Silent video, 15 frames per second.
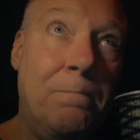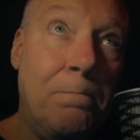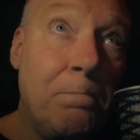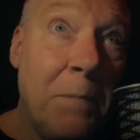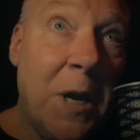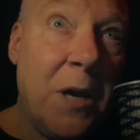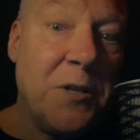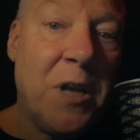
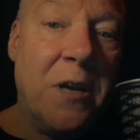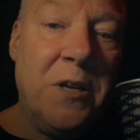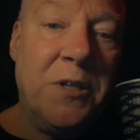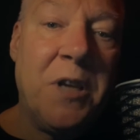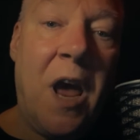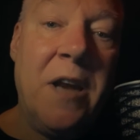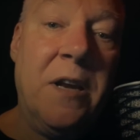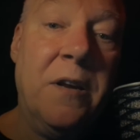Because I
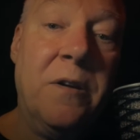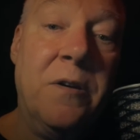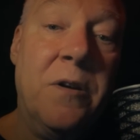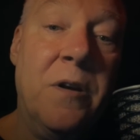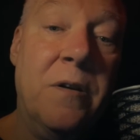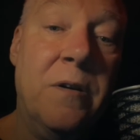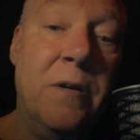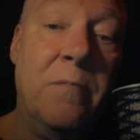
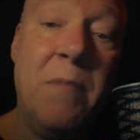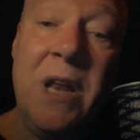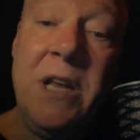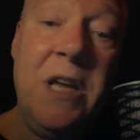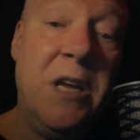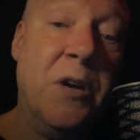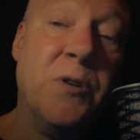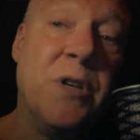decided many
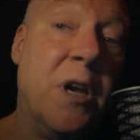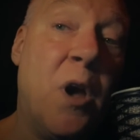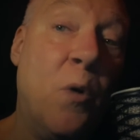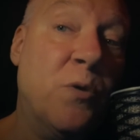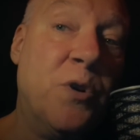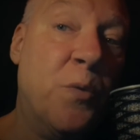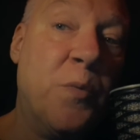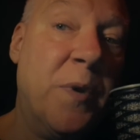years ago
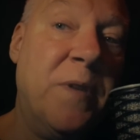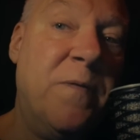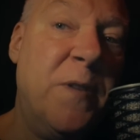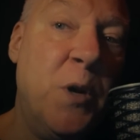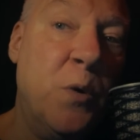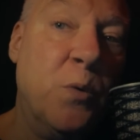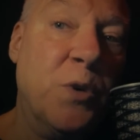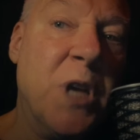to
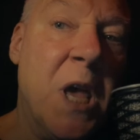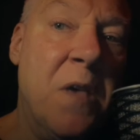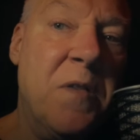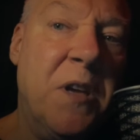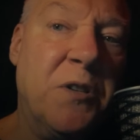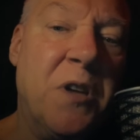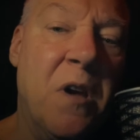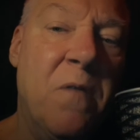refuse
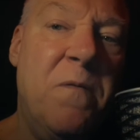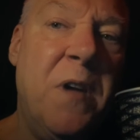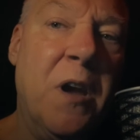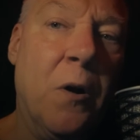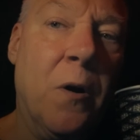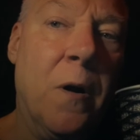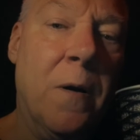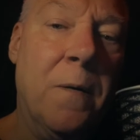this
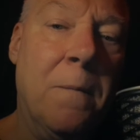fear.